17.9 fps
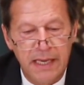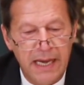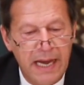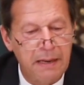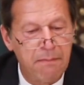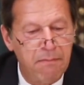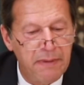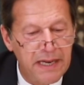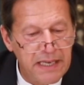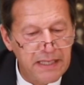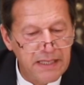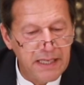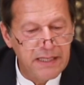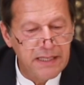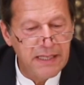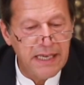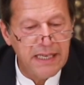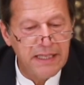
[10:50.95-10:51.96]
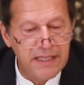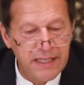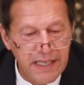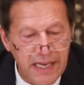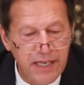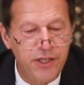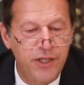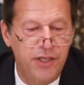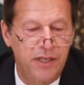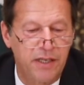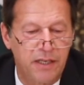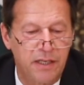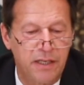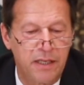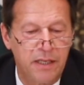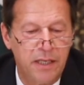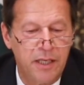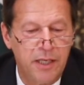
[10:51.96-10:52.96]
and medicines
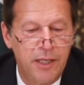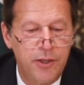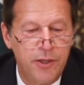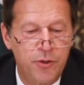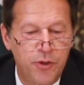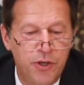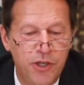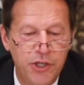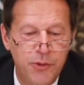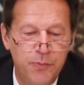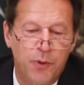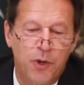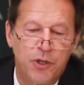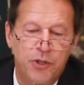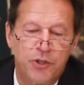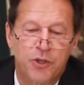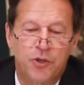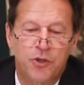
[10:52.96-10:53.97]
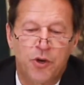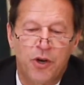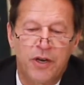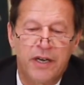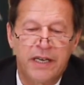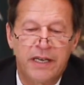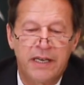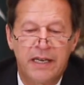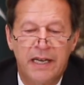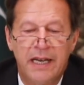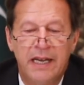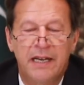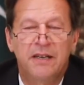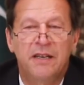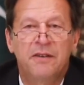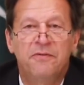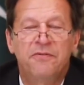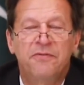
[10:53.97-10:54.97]
essential to respond to chronic
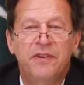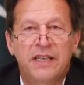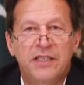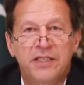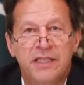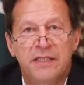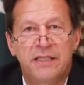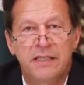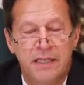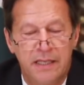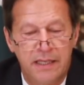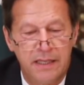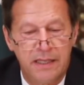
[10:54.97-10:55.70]
and infectious